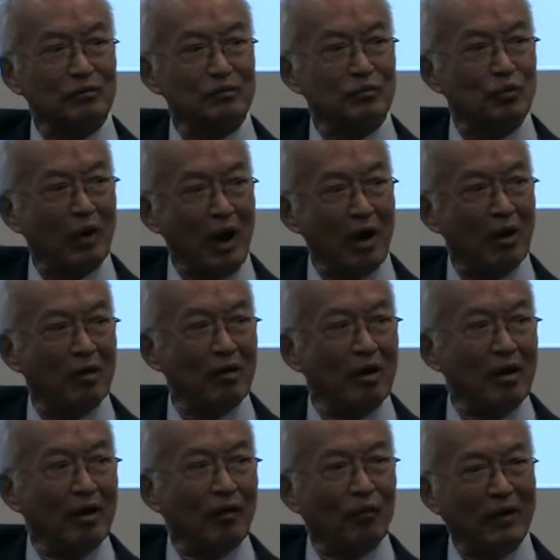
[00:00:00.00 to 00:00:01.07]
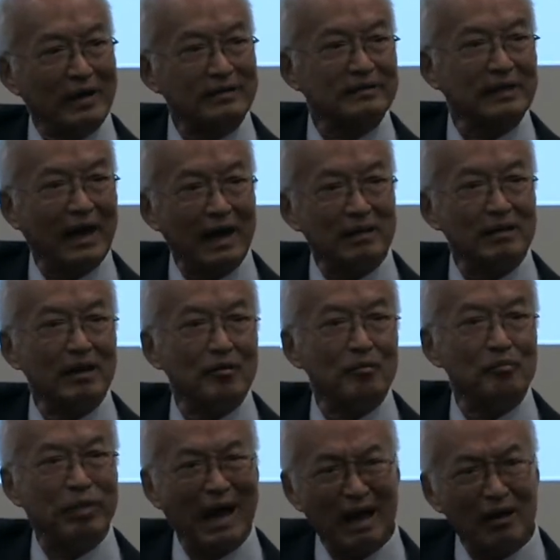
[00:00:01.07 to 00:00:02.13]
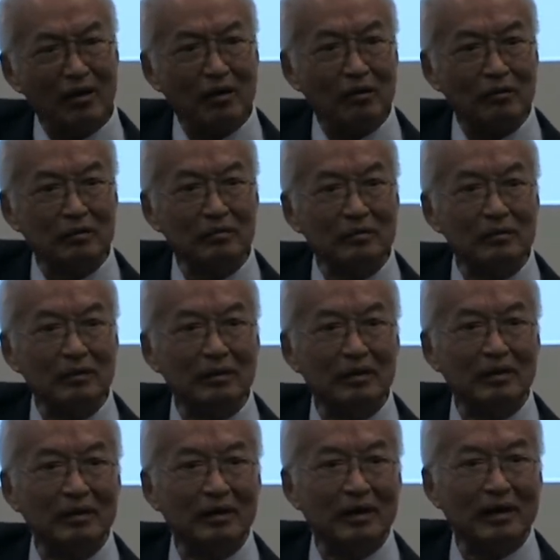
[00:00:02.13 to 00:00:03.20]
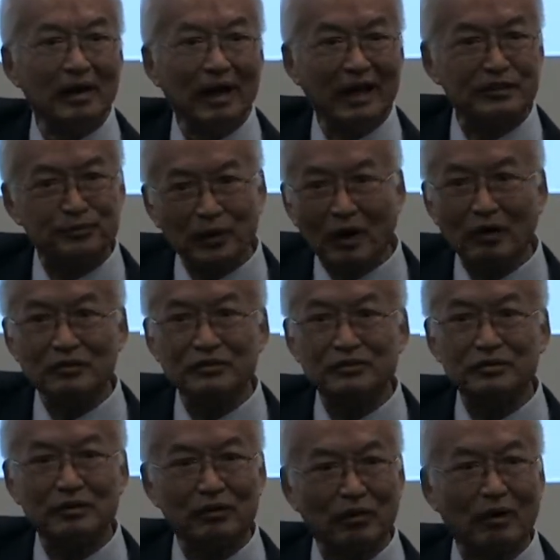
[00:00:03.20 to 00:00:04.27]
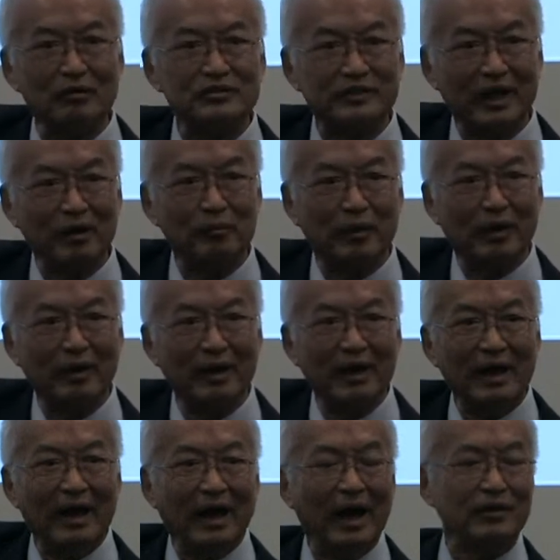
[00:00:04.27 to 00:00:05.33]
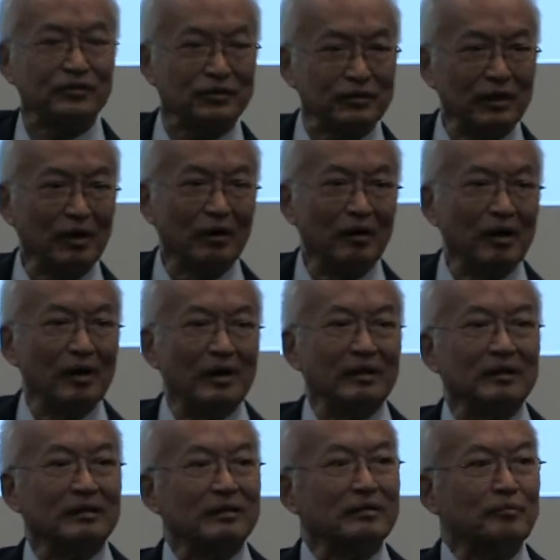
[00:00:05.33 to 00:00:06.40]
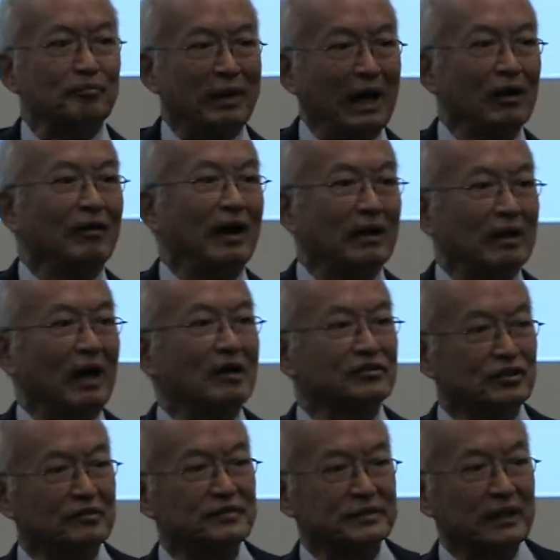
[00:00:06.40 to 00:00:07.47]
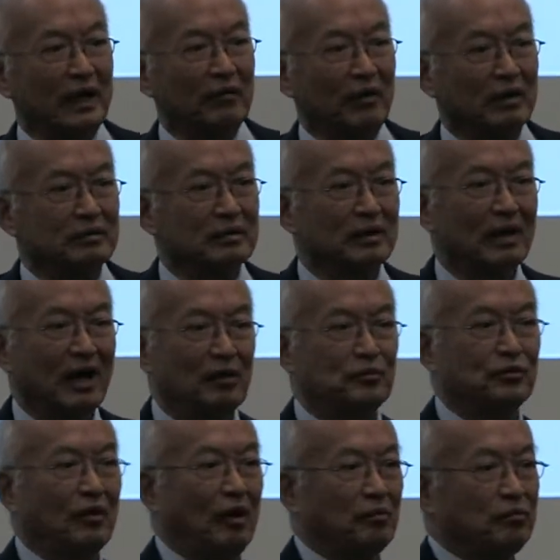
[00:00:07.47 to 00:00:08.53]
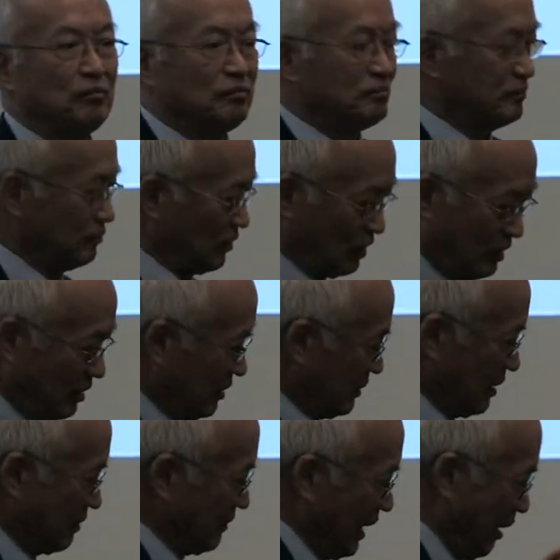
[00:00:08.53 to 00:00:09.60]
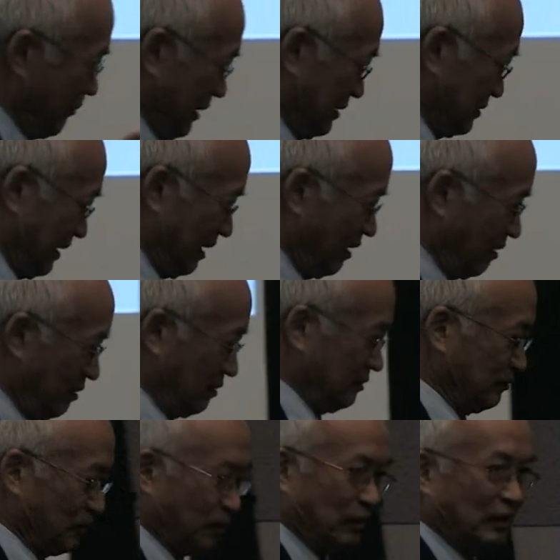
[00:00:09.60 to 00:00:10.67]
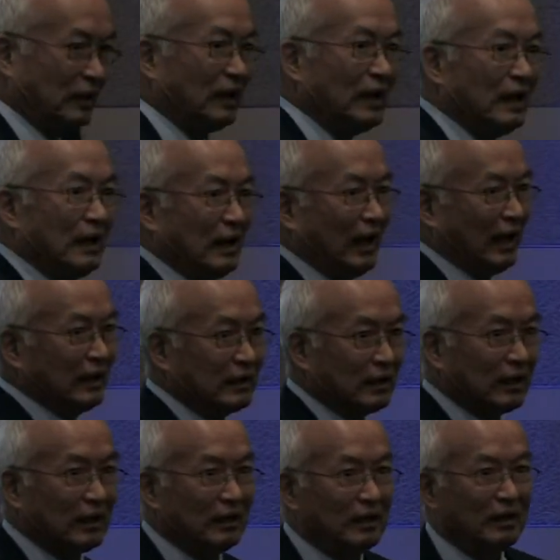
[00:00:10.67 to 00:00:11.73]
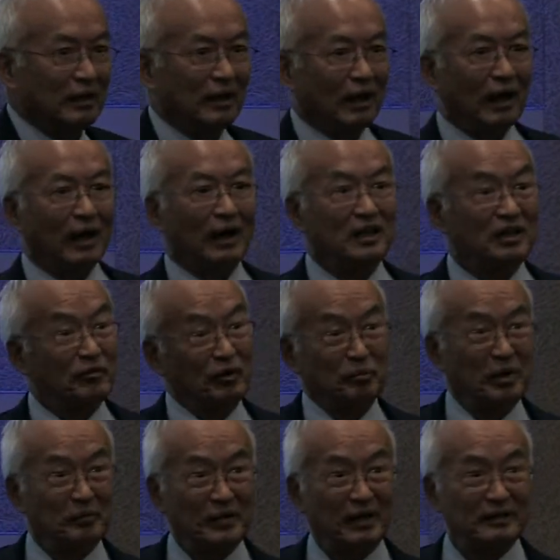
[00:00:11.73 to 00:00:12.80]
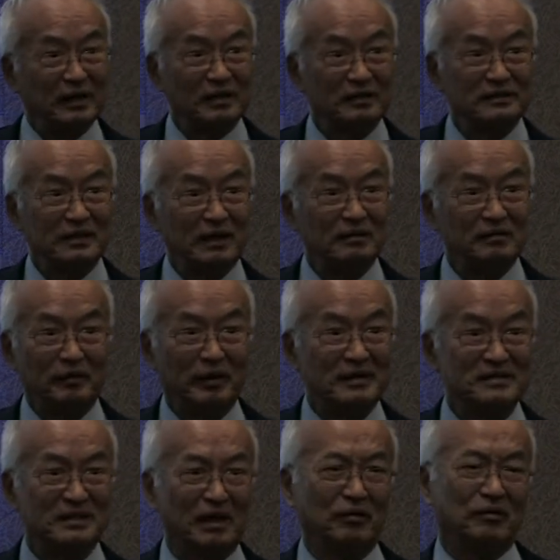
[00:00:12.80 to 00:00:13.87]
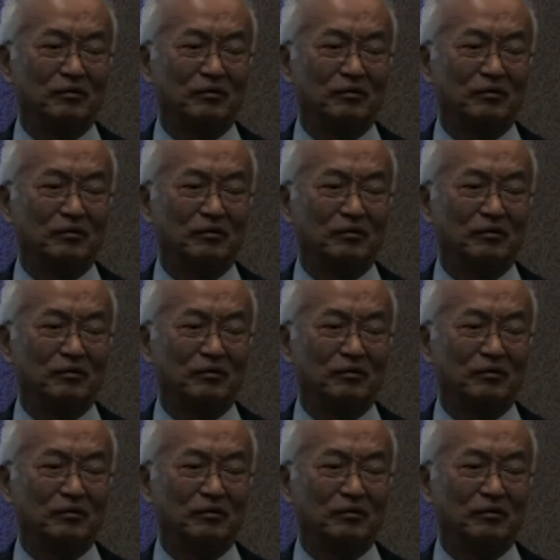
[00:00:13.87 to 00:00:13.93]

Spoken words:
grow with that bellow exposed to the growth chamber. As you know, bellow had a lot of surface area, absorb all the contaminated air and water. And even pump down 10 to 9 to 7